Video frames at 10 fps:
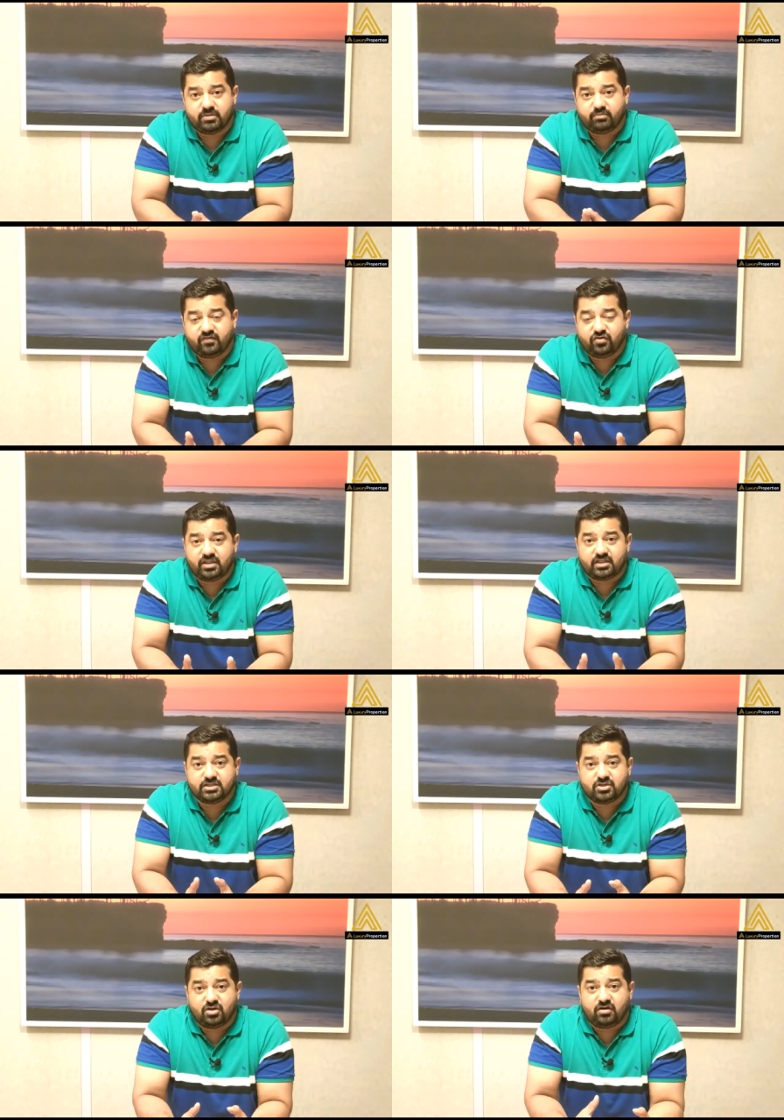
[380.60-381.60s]
But before that,
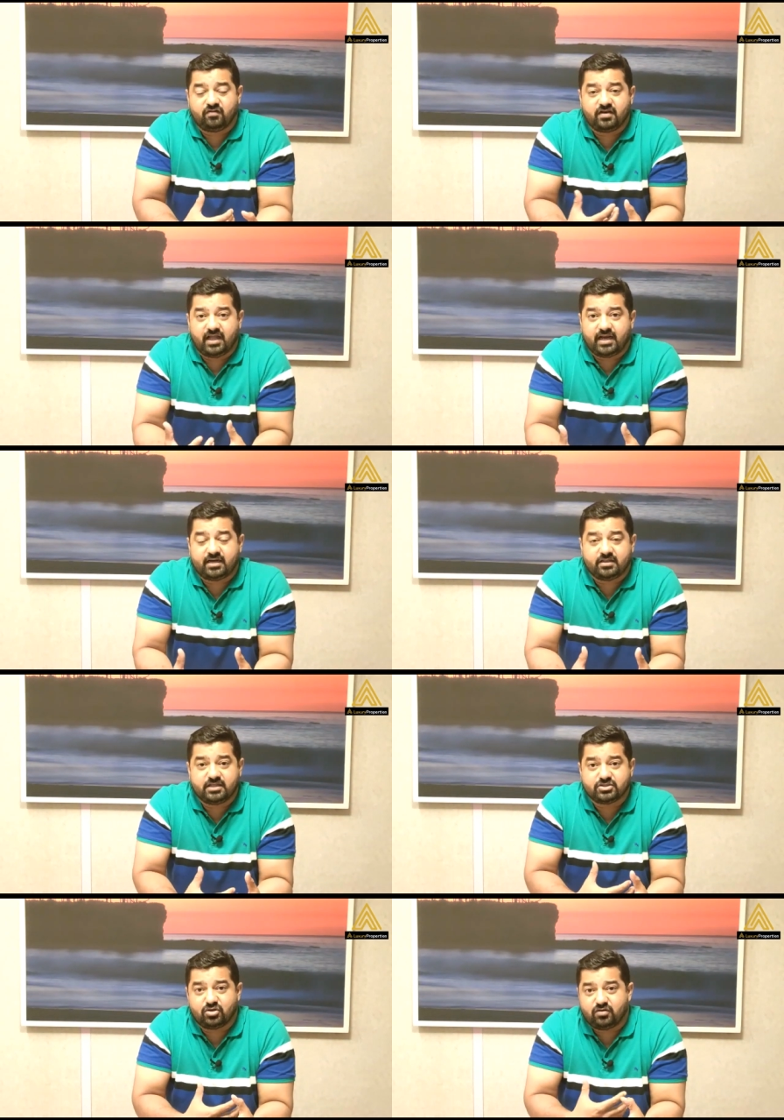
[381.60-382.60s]
there's a lot of land and
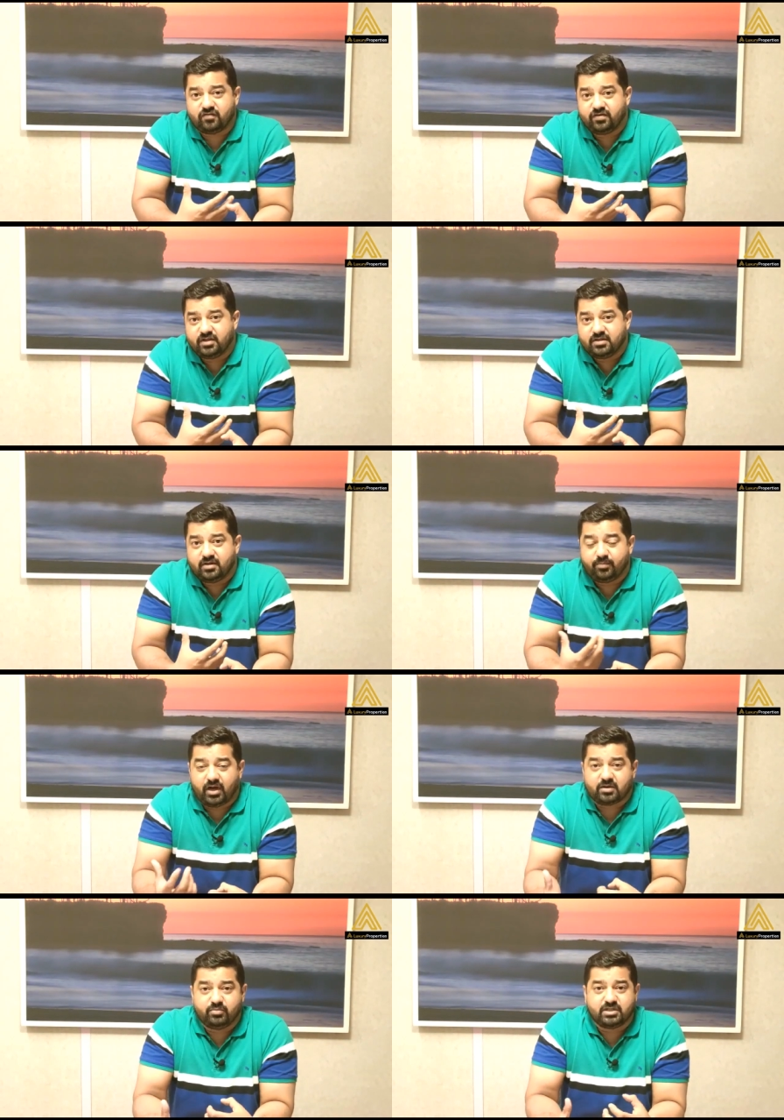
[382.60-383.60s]
there's a lot of
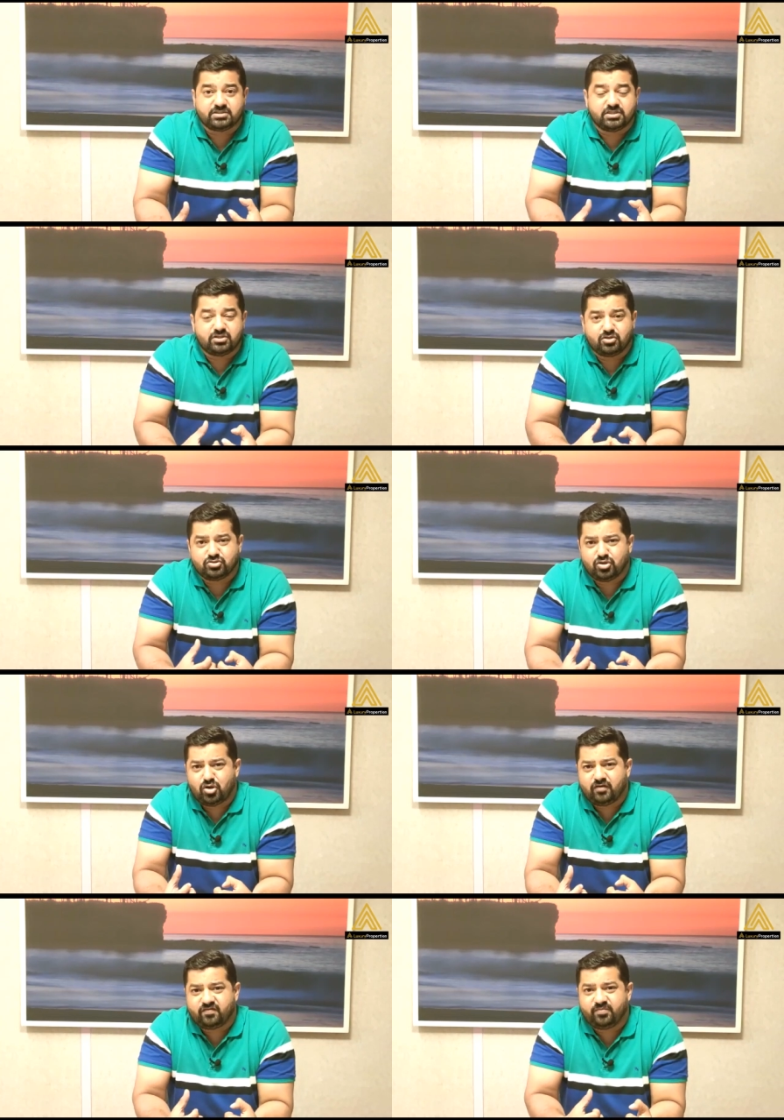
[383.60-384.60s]
apartments and there's a
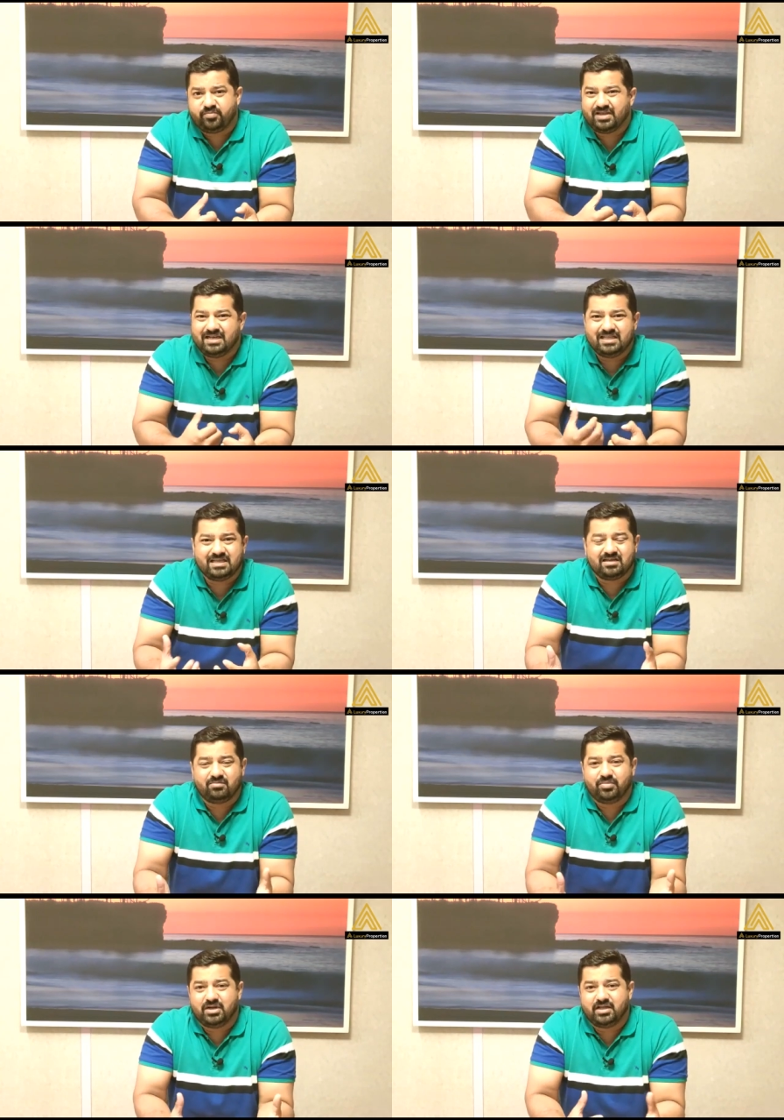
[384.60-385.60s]
lot of illegal
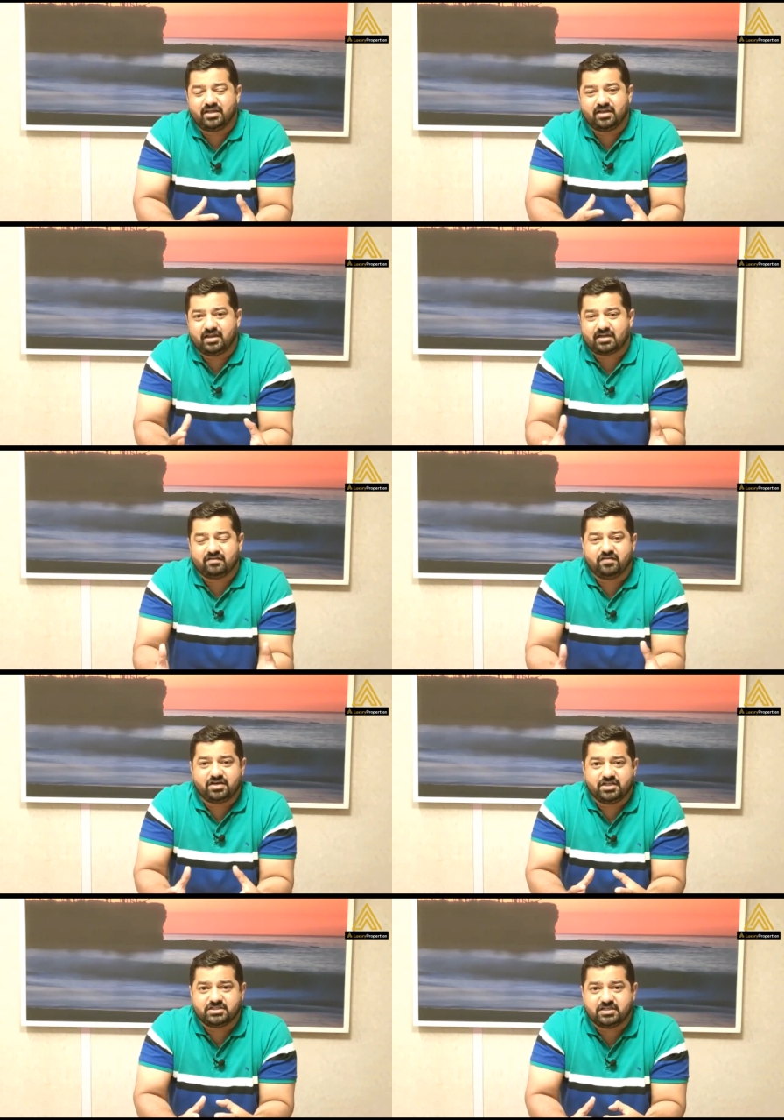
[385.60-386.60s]
building and
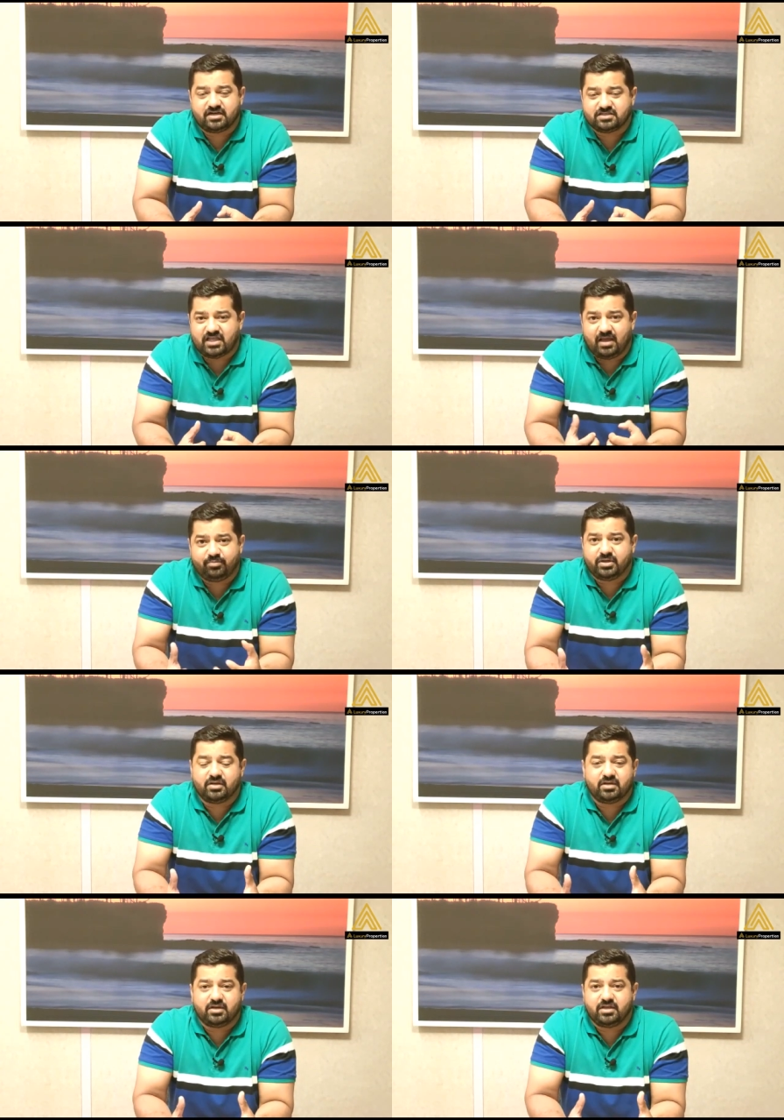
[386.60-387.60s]
activities that has happened
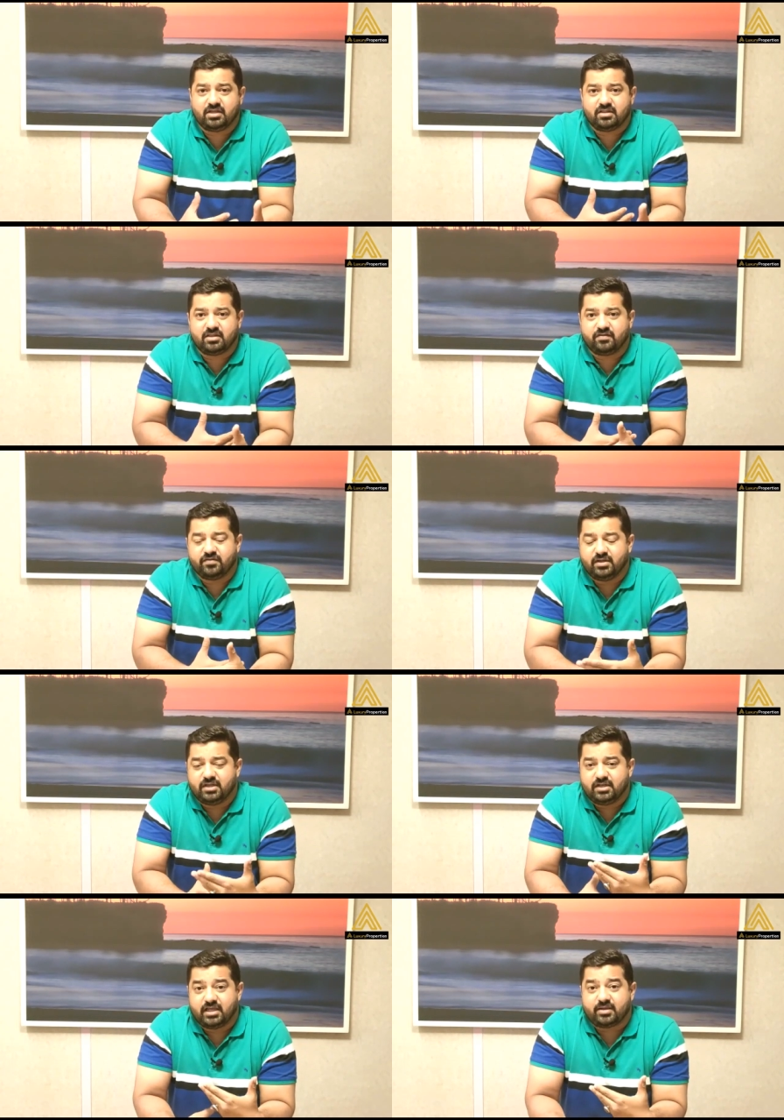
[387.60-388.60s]
in India. And
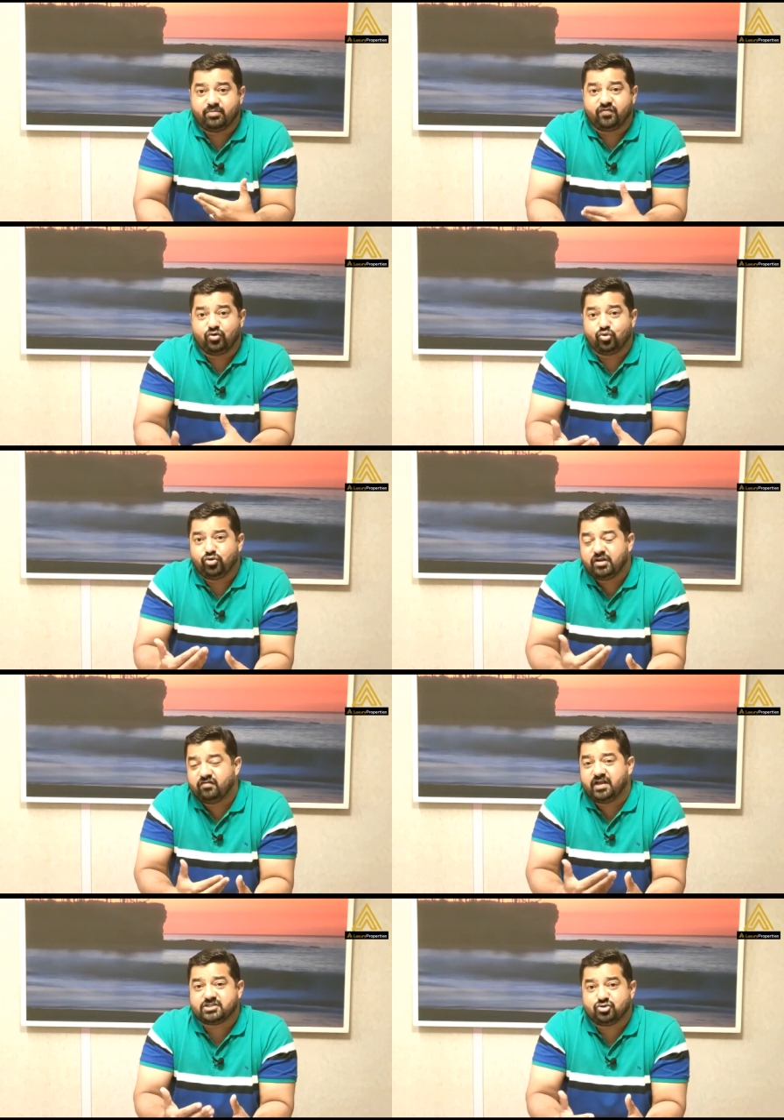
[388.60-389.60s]
before you
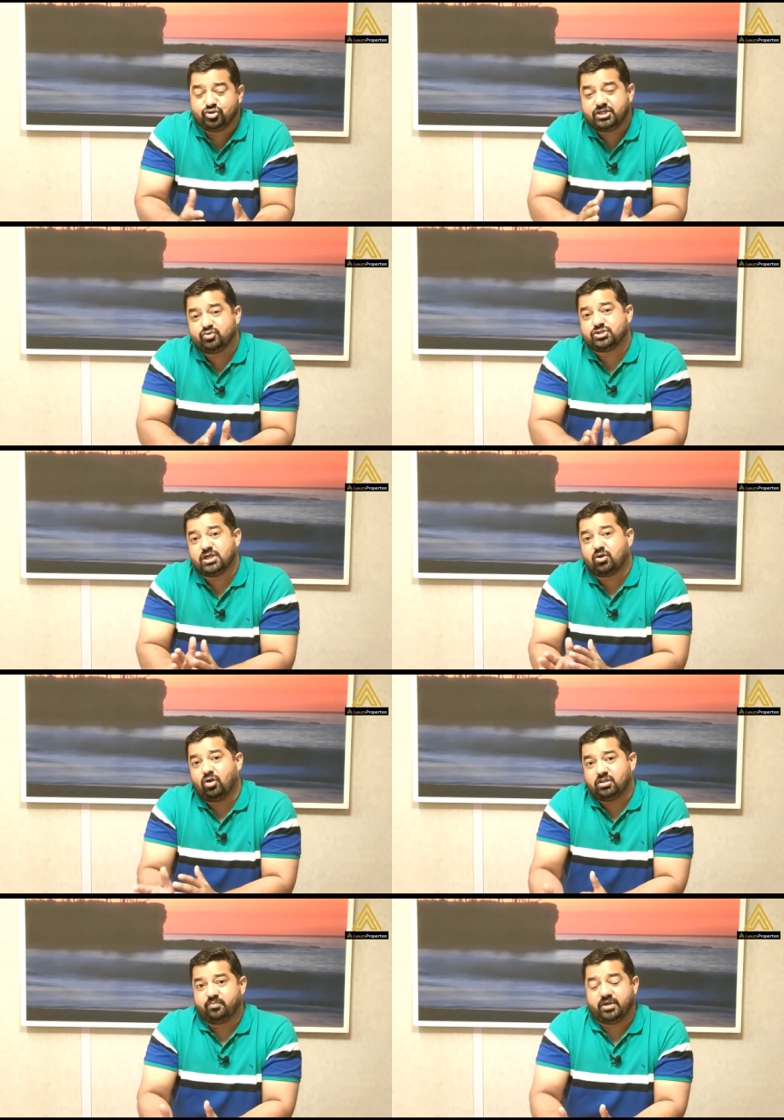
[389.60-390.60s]
invest, you need to check
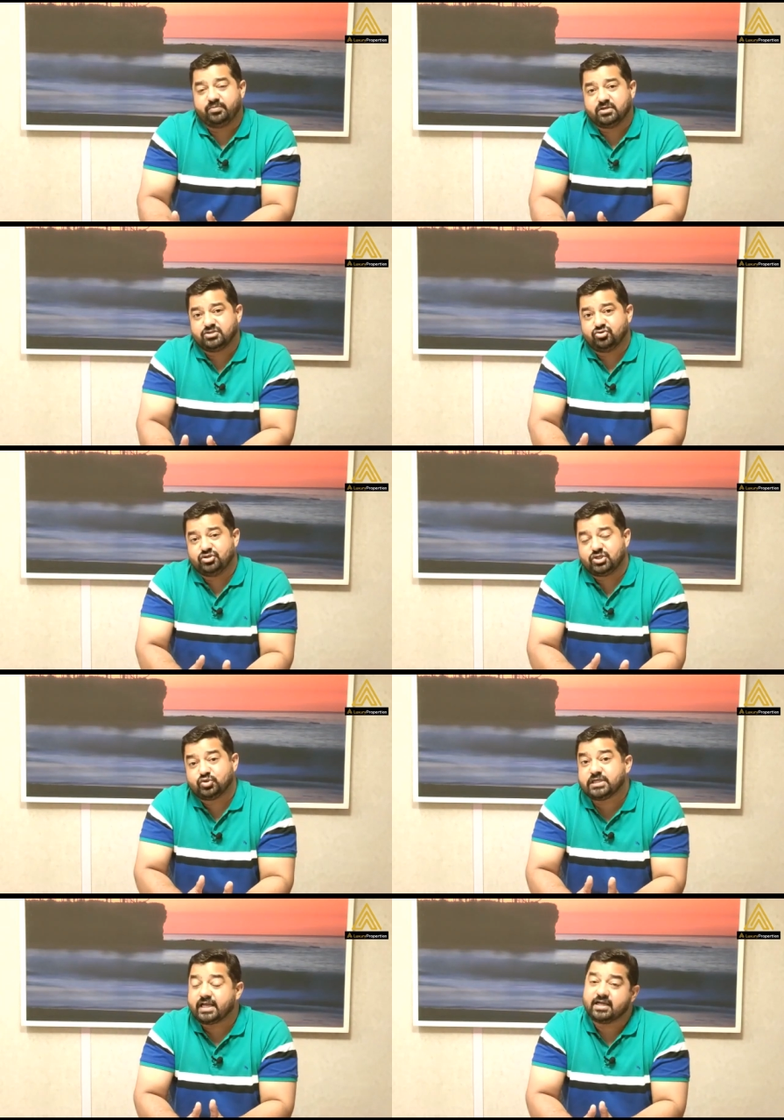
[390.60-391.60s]
all the papers. You need to
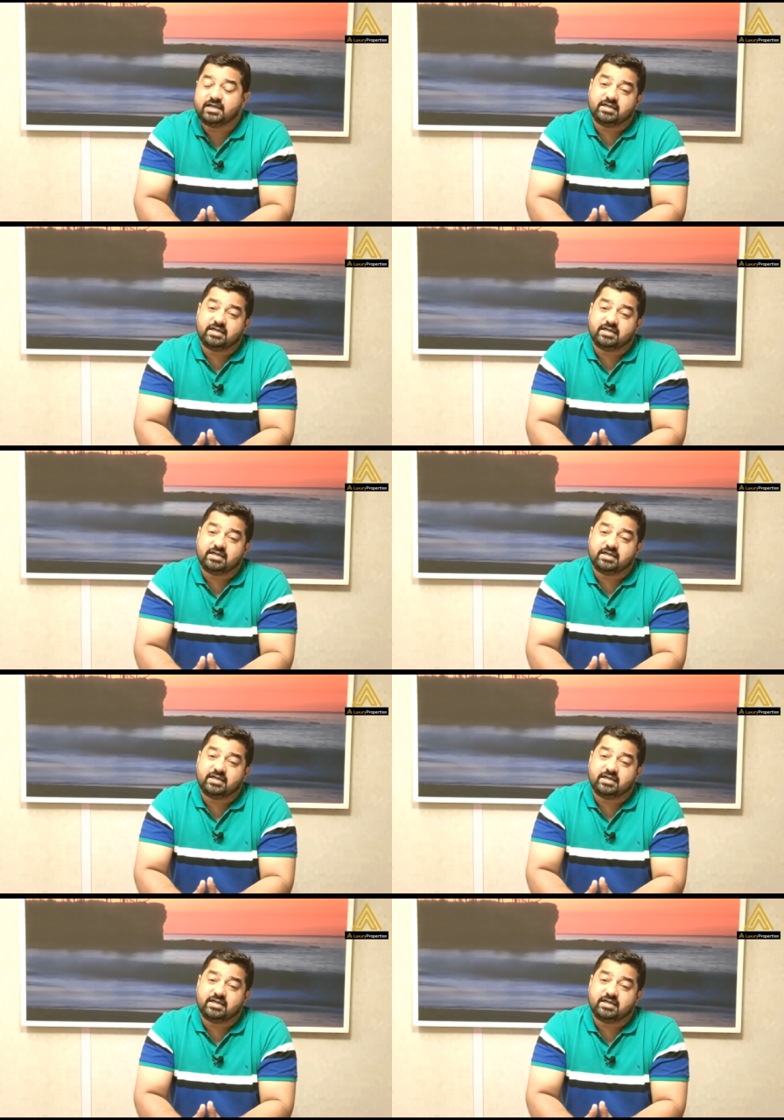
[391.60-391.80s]
check.